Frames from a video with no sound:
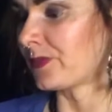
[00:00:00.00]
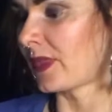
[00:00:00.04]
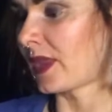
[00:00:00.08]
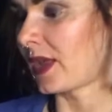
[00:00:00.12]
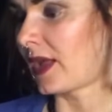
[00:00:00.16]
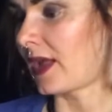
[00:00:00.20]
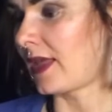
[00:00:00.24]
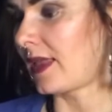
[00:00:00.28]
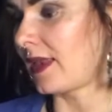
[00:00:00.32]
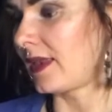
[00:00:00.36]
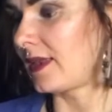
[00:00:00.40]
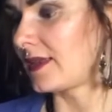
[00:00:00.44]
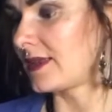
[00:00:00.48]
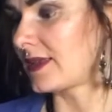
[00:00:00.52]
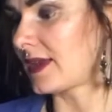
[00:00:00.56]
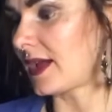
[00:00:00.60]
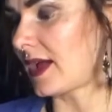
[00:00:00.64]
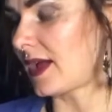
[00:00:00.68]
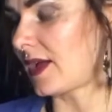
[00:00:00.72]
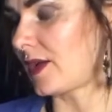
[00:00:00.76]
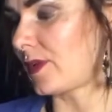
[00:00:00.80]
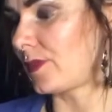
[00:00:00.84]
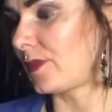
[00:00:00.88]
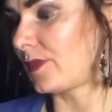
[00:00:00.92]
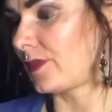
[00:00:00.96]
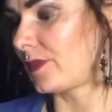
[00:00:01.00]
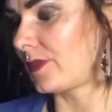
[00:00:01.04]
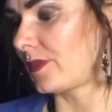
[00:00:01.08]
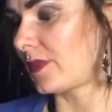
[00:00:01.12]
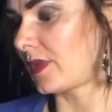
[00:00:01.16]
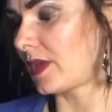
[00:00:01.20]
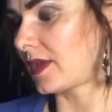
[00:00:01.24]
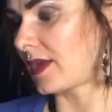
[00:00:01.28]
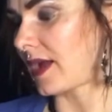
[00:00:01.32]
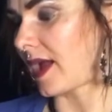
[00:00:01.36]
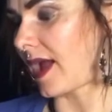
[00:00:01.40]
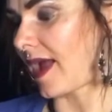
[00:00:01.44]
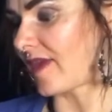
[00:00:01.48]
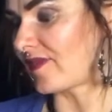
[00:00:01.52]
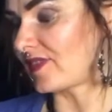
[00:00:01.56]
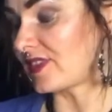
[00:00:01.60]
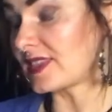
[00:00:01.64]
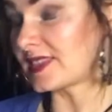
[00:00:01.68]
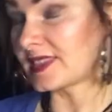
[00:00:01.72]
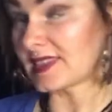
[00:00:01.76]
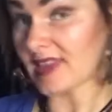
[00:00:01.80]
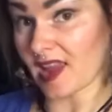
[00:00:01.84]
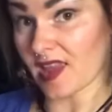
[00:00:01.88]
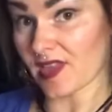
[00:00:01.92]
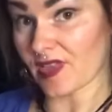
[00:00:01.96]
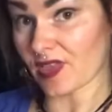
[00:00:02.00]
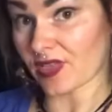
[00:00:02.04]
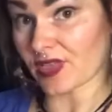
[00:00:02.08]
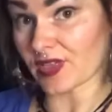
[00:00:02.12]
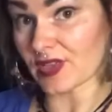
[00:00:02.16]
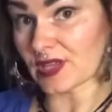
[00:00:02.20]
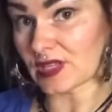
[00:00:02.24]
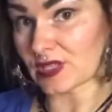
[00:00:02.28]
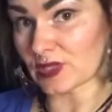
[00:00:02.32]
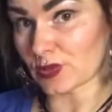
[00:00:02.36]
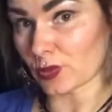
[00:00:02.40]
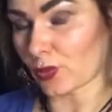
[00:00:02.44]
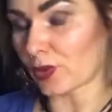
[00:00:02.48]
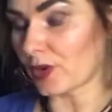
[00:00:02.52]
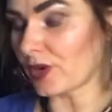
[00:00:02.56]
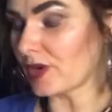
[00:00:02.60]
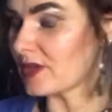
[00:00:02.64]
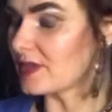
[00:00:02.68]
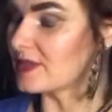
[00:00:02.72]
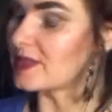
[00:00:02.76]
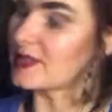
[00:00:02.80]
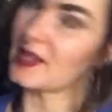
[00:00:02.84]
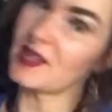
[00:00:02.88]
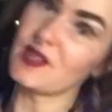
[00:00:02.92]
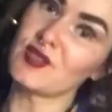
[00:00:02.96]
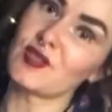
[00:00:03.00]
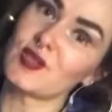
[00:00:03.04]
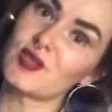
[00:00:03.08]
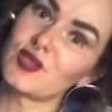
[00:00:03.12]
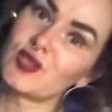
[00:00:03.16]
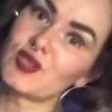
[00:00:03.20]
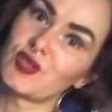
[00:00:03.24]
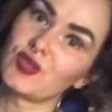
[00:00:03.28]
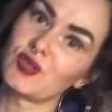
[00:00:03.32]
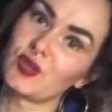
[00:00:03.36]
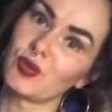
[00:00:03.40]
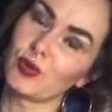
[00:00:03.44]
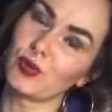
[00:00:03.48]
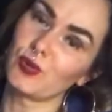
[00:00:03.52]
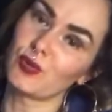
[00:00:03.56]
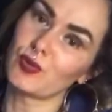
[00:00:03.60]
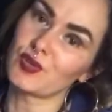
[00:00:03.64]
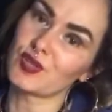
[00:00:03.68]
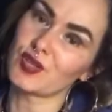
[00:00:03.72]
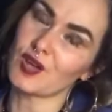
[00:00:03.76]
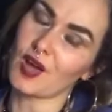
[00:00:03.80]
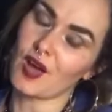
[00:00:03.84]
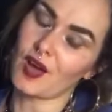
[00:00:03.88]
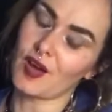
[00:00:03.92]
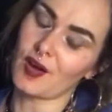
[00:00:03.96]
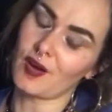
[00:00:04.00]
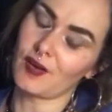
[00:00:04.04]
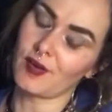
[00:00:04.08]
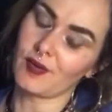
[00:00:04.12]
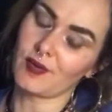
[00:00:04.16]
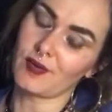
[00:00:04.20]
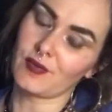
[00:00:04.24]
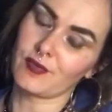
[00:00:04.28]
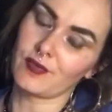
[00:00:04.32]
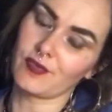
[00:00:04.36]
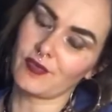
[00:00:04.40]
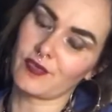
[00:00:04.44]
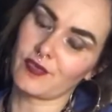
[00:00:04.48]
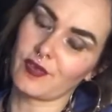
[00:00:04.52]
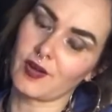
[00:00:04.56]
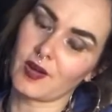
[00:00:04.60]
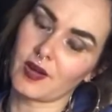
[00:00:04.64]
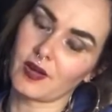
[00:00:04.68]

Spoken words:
And I have to say that the Swords is a suit of